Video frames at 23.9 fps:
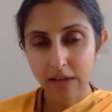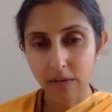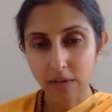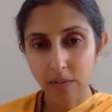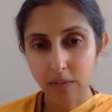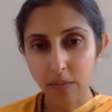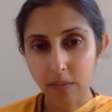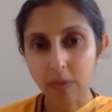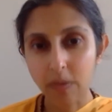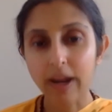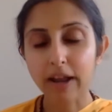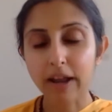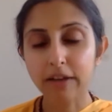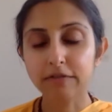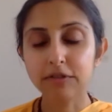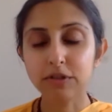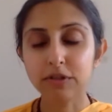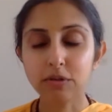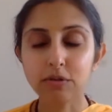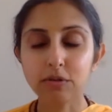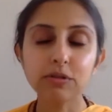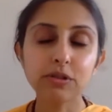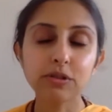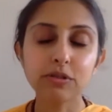What I've
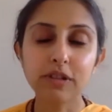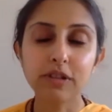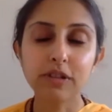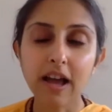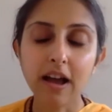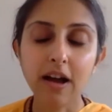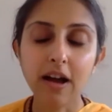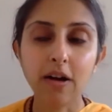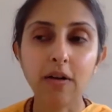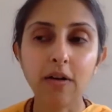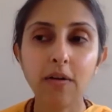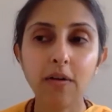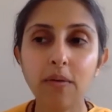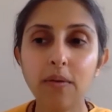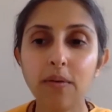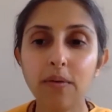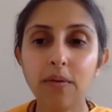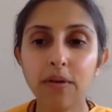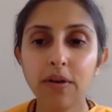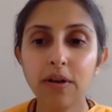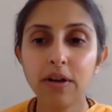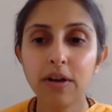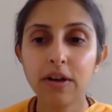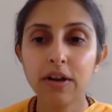told you now
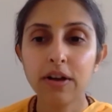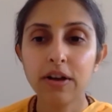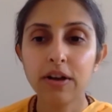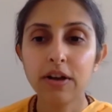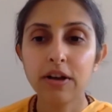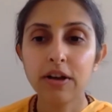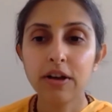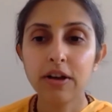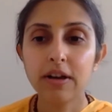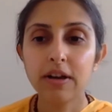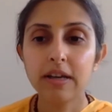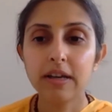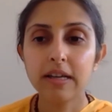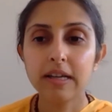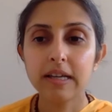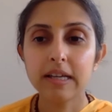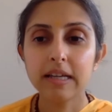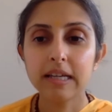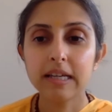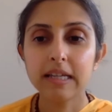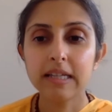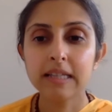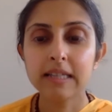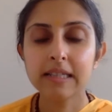
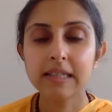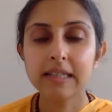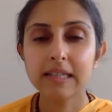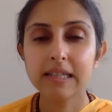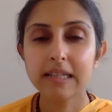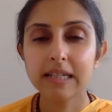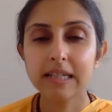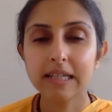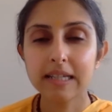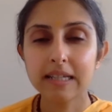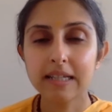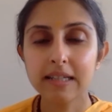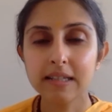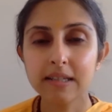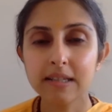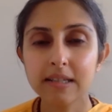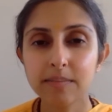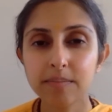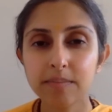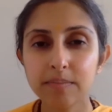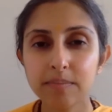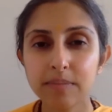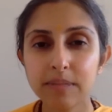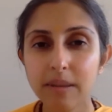is
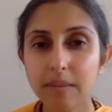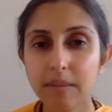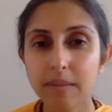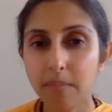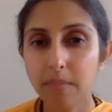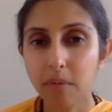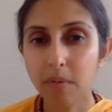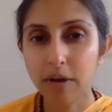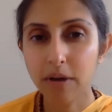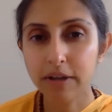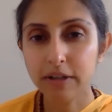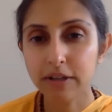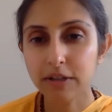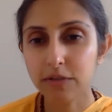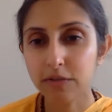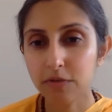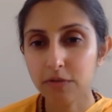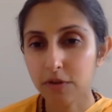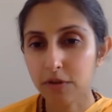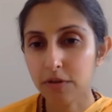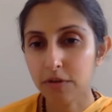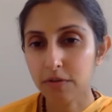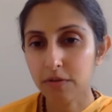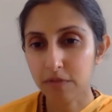some points
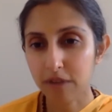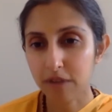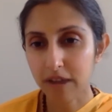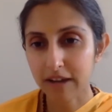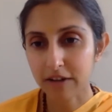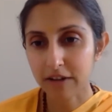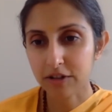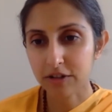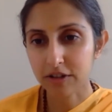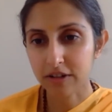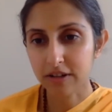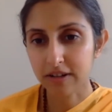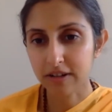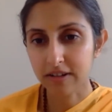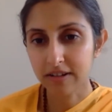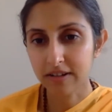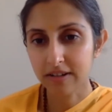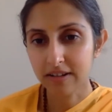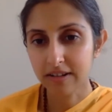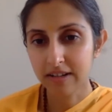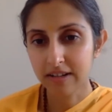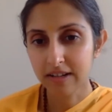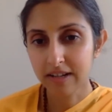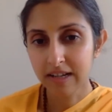for reflection.
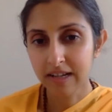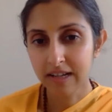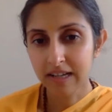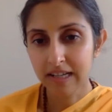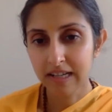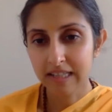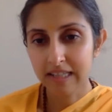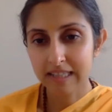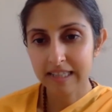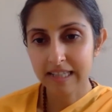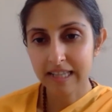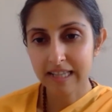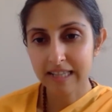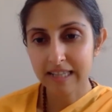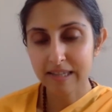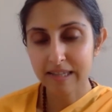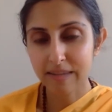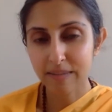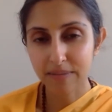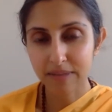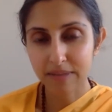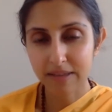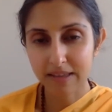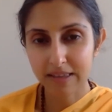It's not
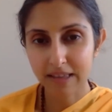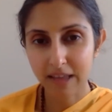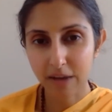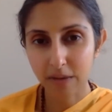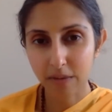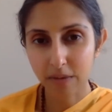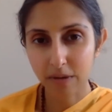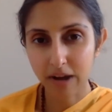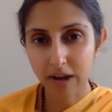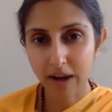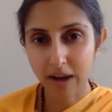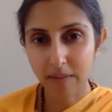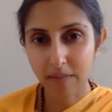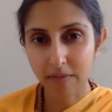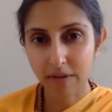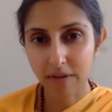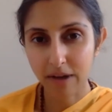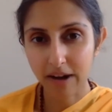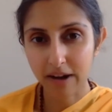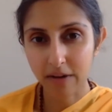something that will come right